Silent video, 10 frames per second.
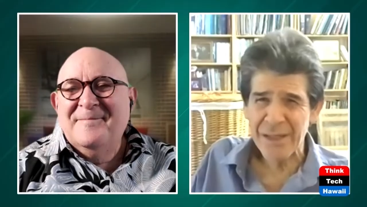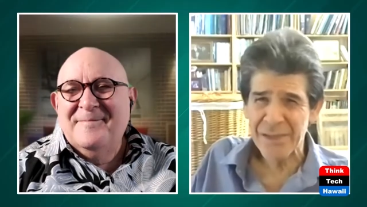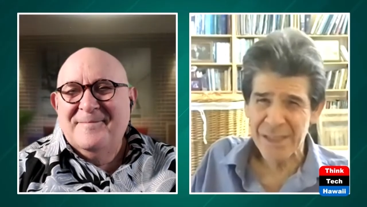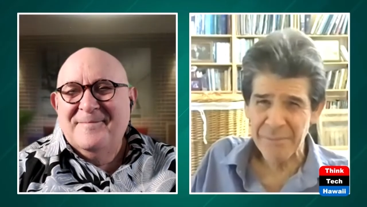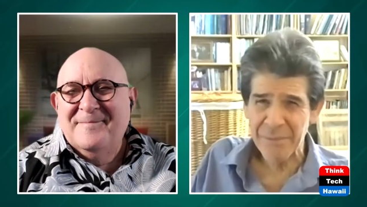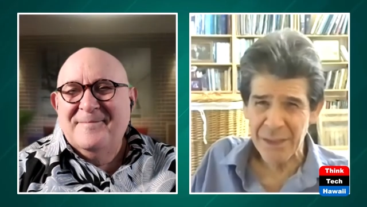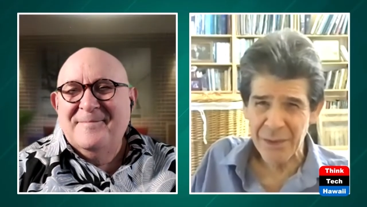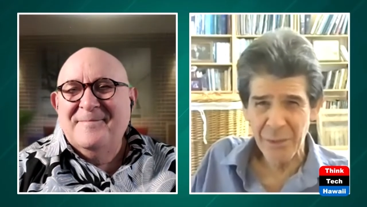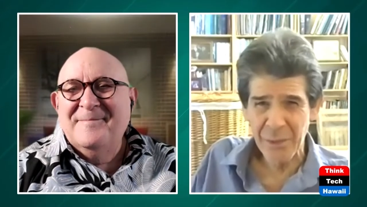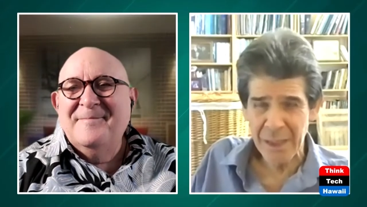Speaker 1: there's something
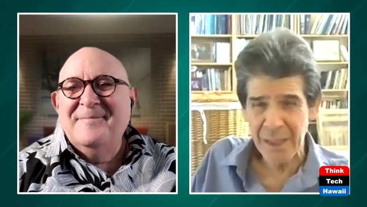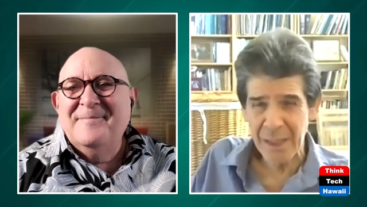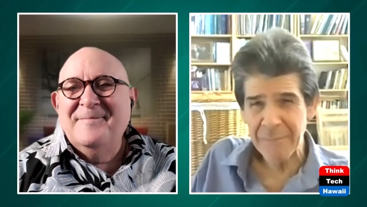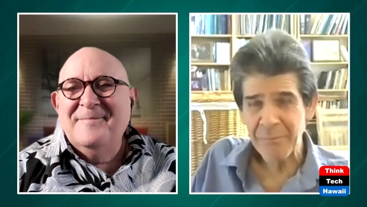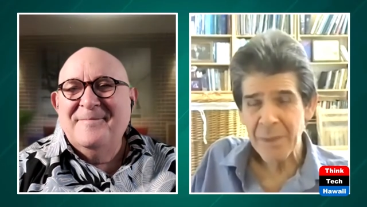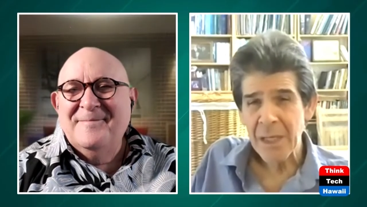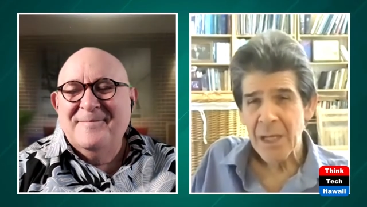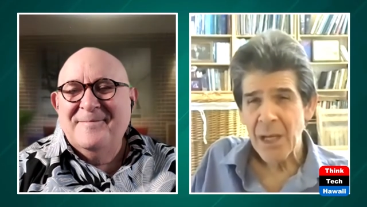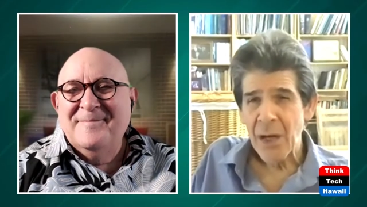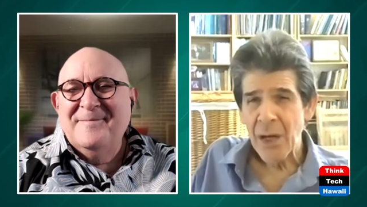going on.
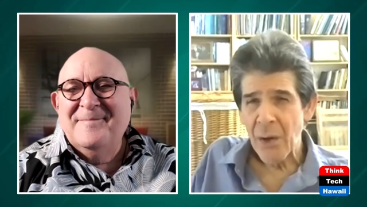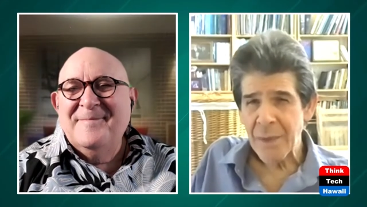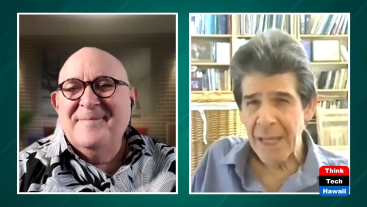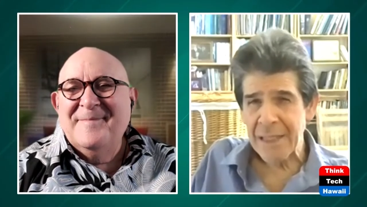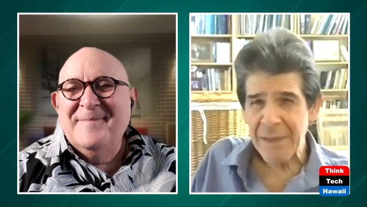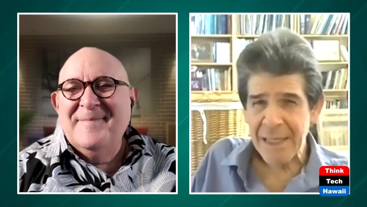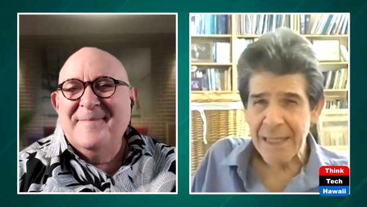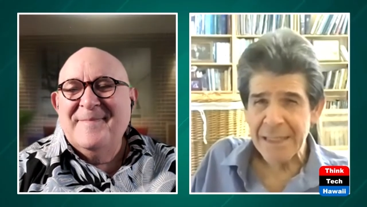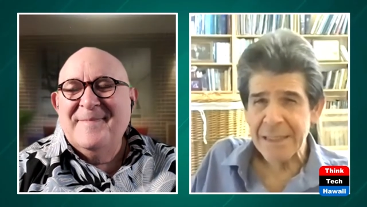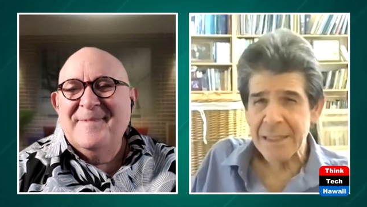Okay, let me
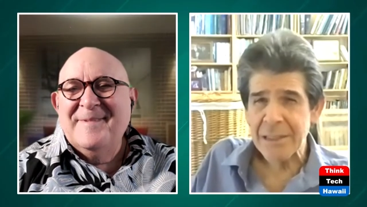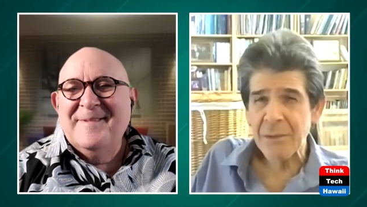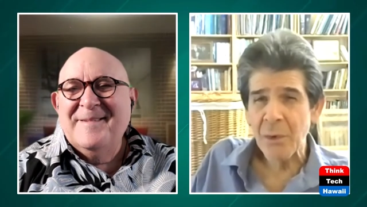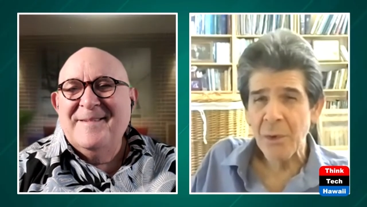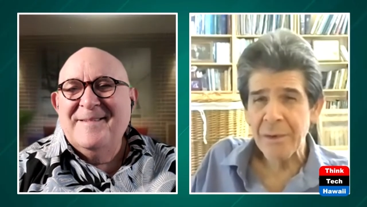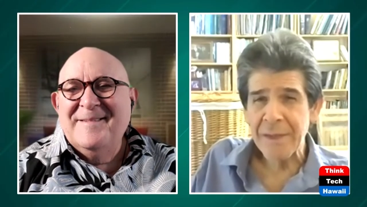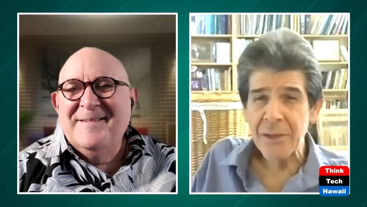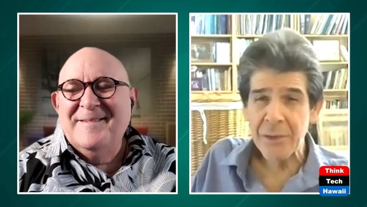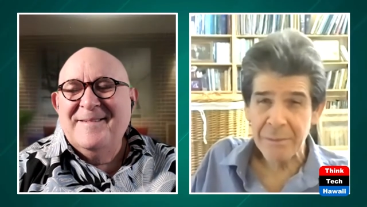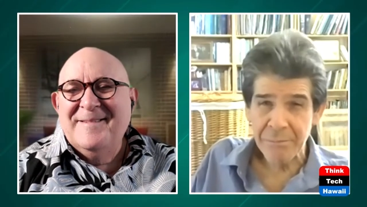get into a little more, and then
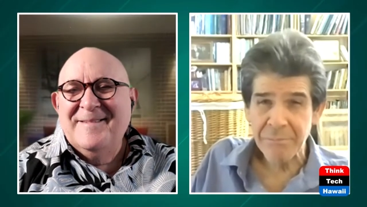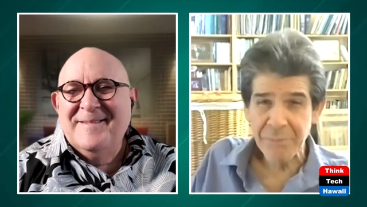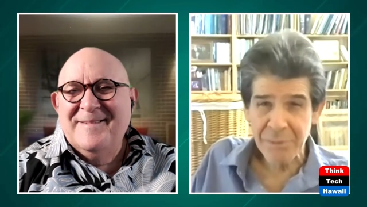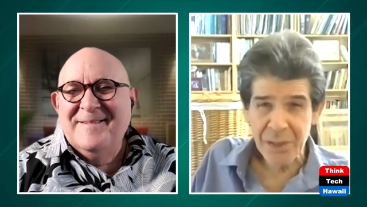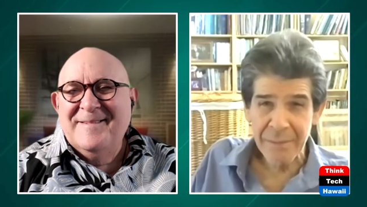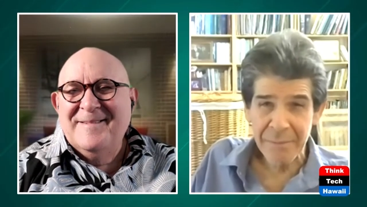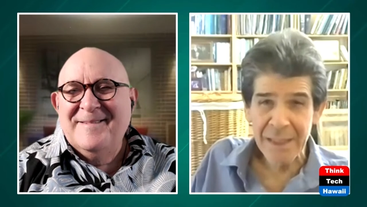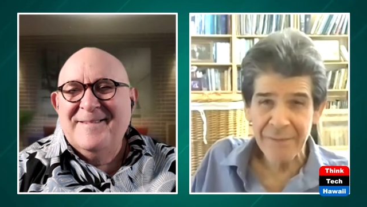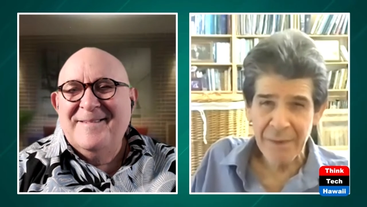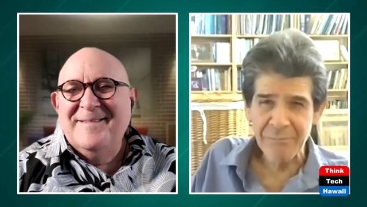you can chime in
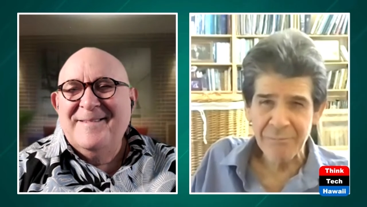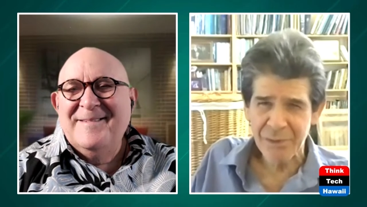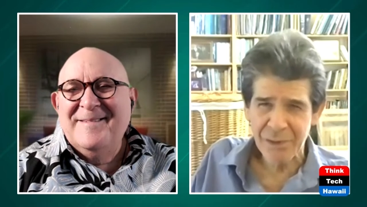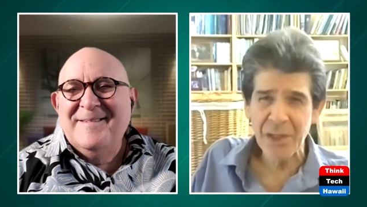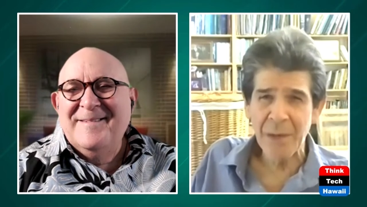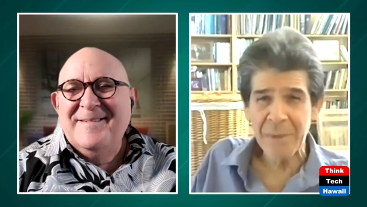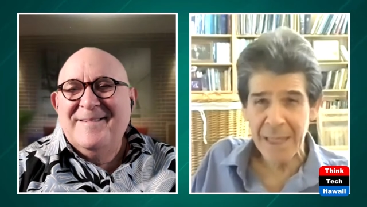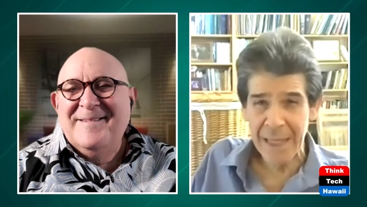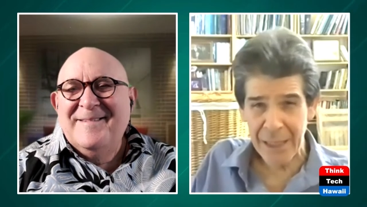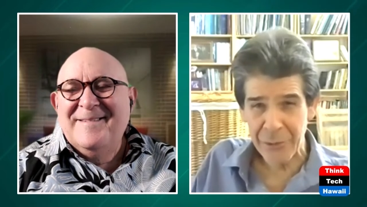if I'm jumping
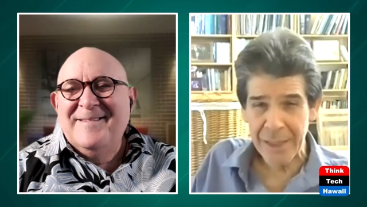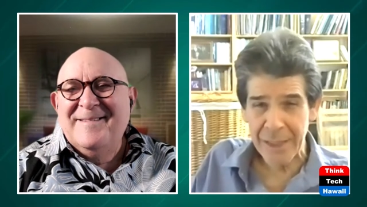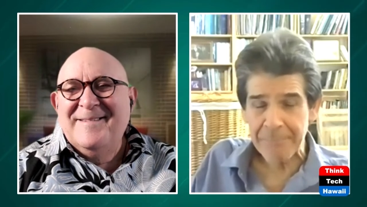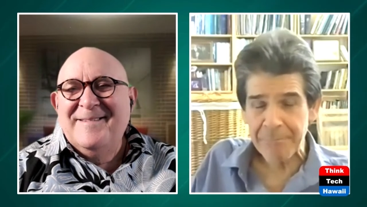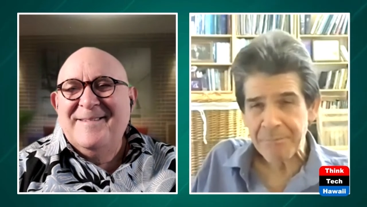ahead or not.